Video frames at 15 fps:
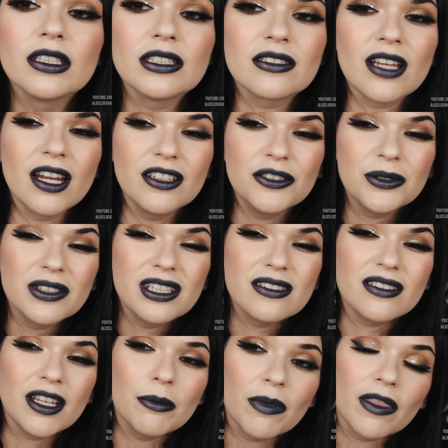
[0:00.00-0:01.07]
It's kind of doing
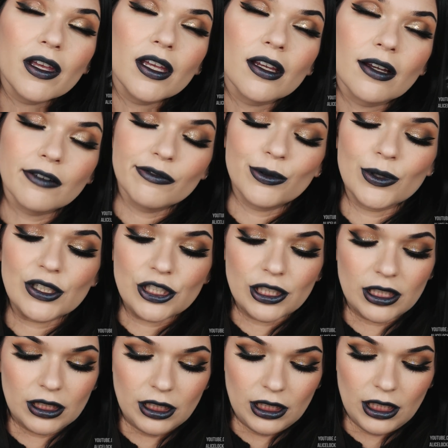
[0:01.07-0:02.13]
the same thing,
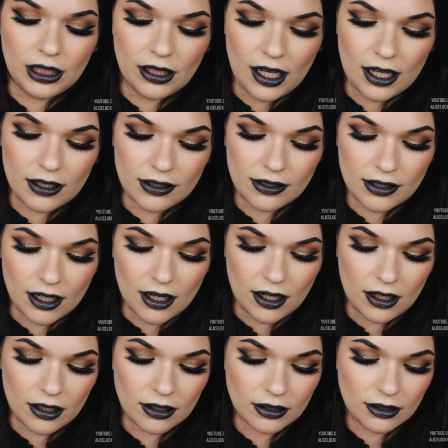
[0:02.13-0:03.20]
unfortunately, as
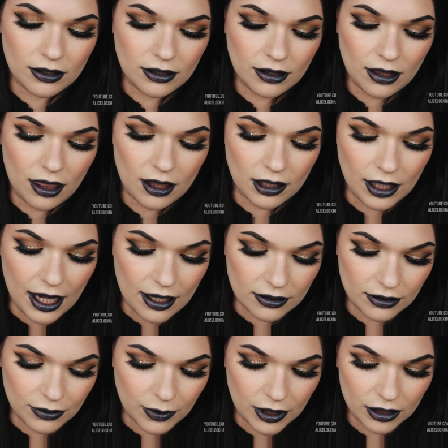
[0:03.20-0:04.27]
uh, the
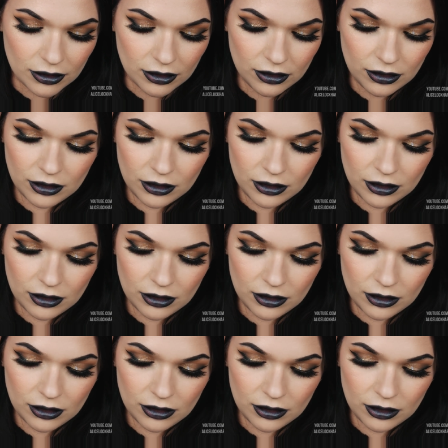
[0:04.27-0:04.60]
last one.